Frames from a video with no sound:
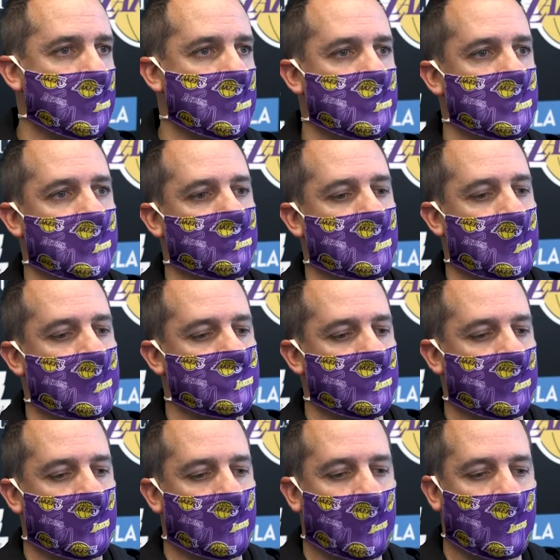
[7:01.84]
partnership last
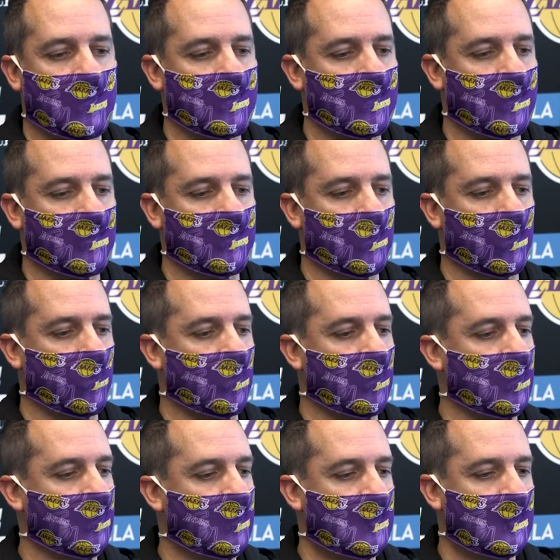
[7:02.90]
year on and off the
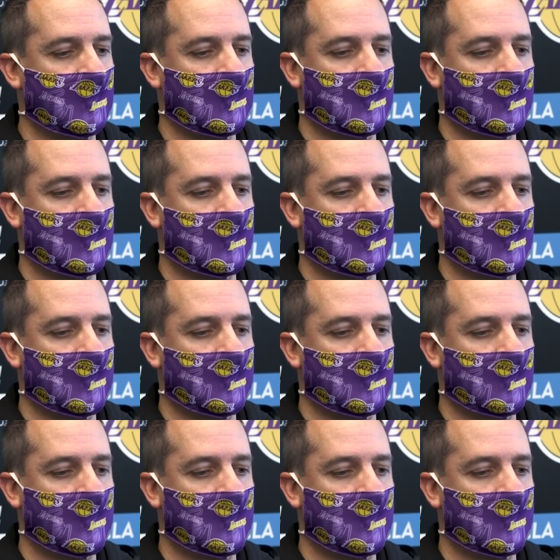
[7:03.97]
court.